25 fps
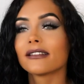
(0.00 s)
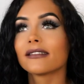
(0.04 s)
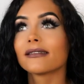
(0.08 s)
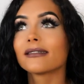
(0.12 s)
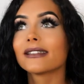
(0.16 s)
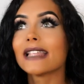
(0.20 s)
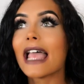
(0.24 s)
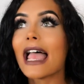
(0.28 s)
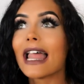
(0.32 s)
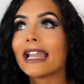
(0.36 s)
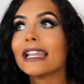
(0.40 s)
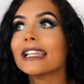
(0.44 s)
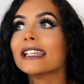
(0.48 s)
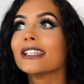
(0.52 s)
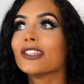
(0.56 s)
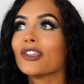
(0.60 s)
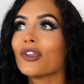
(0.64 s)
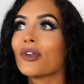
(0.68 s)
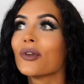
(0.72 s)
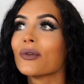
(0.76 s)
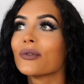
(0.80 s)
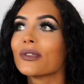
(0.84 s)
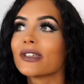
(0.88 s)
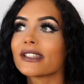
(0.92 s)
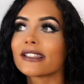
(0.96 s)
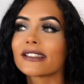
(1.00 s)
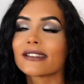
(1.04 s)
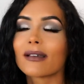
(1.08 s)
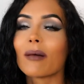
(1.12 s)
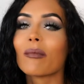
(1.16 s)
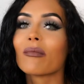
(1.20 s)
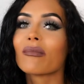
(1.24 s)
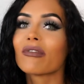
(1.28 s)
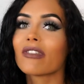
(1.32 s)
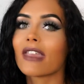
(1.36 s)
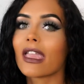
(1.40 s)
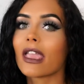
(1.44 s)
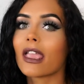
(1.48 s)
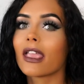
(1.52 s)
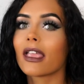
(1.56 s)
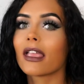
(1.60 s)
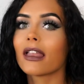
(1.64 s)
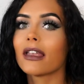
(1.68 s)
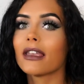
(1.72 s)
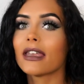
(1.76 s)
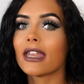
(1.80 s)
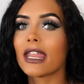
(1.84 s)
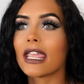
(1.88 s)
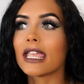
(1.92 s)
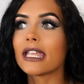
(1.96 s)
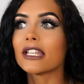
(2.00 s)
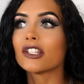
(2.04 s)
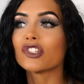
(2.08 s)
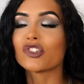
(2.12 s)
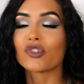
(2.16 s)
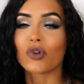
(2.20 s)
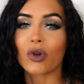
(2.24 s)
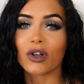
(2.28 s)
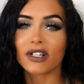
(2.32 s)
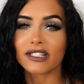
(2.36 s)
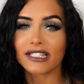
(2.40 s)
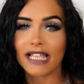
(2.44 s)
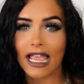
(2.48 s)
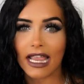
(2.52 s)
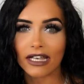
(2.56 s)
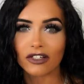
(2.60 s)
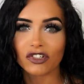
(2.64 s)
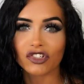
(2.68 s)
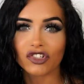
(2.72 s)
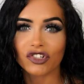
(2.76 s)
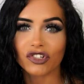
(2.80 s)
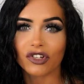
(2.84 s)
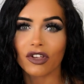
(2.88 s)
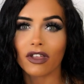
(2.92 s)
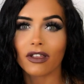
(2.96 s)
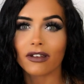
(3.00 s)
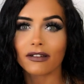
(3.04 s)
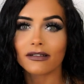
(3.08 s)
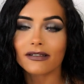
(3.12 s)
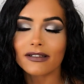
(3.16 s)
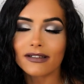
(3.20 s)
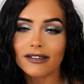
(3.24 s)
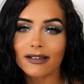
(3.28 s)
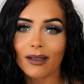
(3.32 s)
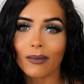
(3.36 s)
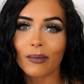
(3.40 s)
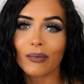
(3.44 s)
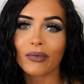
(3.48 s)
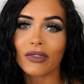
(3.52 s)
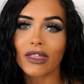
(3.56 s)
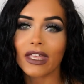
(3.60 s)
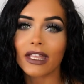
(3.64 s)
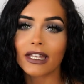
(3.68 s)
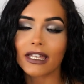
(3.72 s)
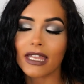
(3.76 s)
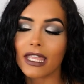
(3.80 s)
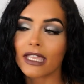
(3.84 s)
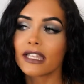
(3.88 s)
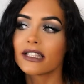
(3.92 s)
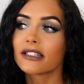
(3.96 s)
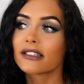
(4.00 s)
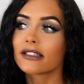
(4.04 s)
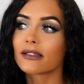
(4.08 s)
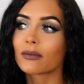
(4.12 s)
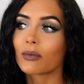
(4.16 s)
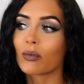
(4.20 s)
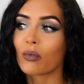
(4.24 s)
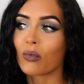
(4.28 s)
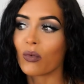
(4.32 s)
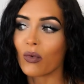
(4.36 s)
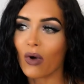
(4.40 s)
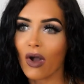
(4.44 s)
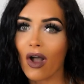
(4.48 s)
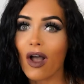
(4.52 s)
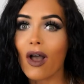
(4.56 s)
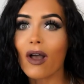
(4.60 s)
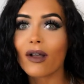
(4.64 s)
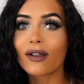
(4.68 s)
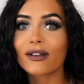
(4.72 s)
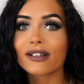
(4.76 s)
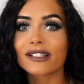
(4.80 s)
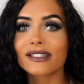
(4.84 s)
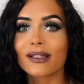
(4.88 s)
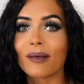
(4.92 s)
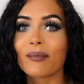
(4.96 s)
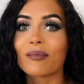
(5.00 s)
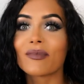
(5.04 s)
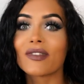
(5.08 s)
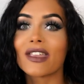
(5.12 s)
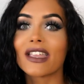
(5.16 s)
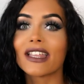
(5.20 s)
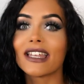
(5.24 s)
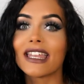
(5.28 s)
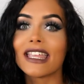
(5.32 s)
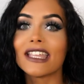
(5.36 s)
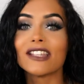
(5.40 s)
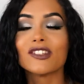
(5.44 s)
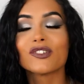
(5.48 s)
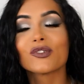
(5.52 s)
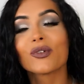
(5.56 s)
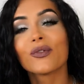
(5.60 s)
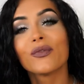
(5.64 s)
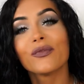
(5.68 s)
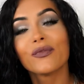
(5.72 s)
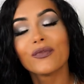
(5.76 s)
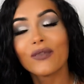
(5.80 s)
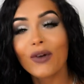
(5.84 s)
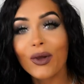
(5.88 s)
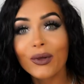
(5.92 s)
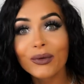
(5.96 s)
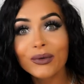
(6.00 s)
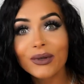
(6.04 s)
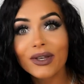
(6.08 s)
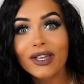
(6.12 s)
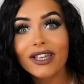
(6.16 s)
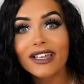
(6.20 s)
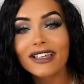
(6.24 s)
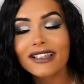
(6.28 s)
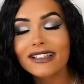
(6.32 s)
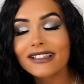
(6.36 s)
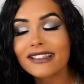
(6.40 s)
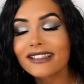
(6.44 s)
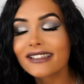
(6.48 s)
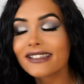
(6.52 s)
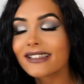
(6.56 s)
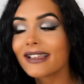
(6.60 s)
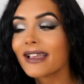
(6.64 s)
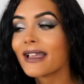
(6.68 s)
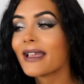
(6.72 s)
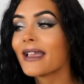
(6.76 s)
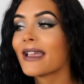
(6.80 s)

telling you that something needs your attention, something needs work, something needs your focus.